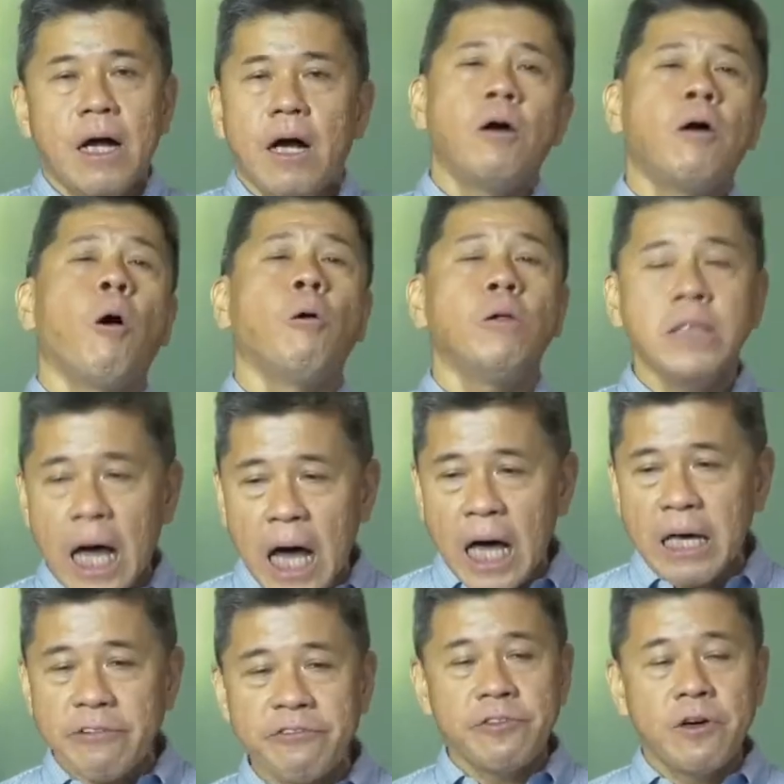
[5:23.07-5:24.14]
Her whole
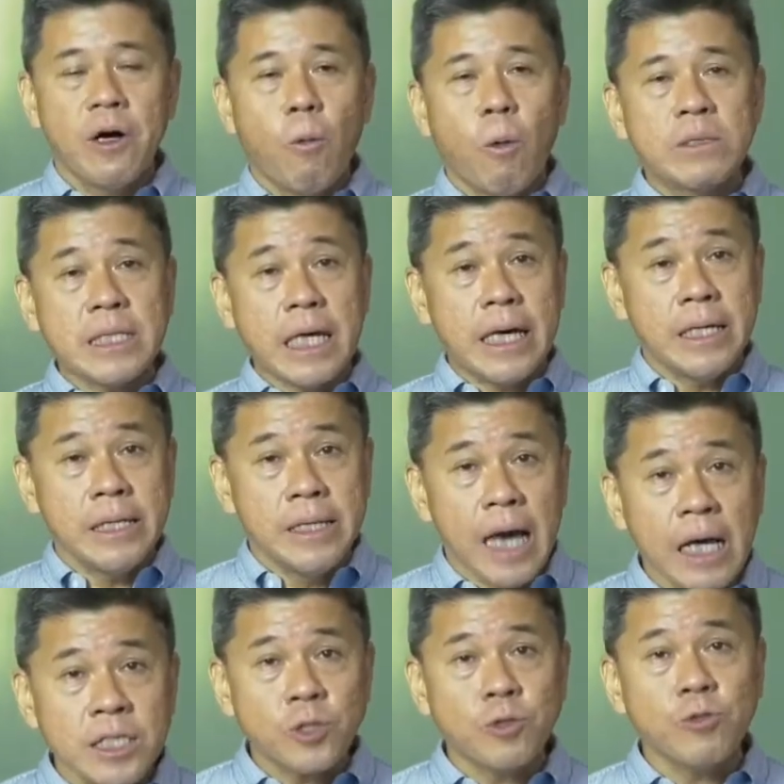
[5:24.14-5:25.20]
life was a
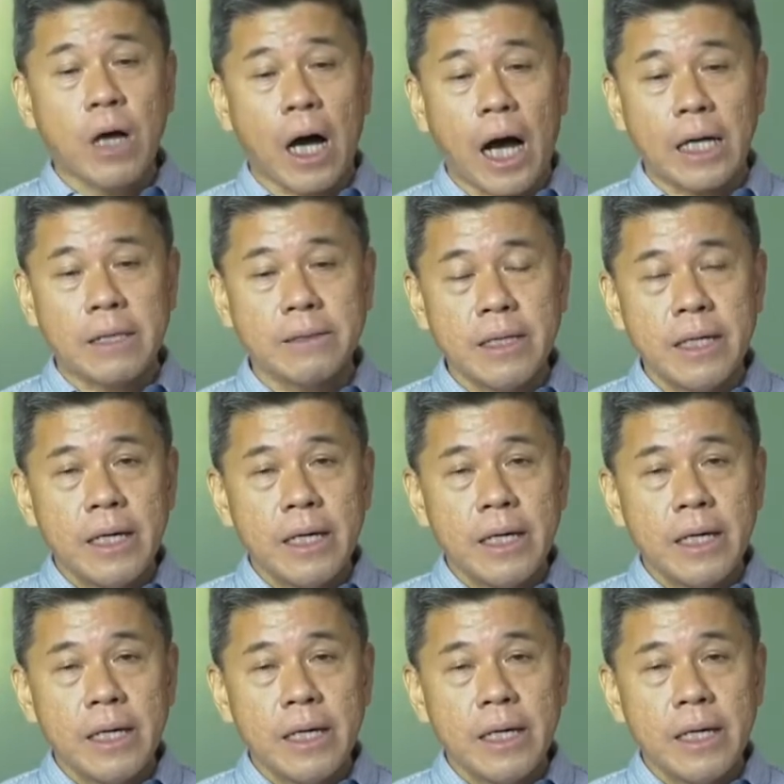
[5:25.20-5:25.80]
yes to God,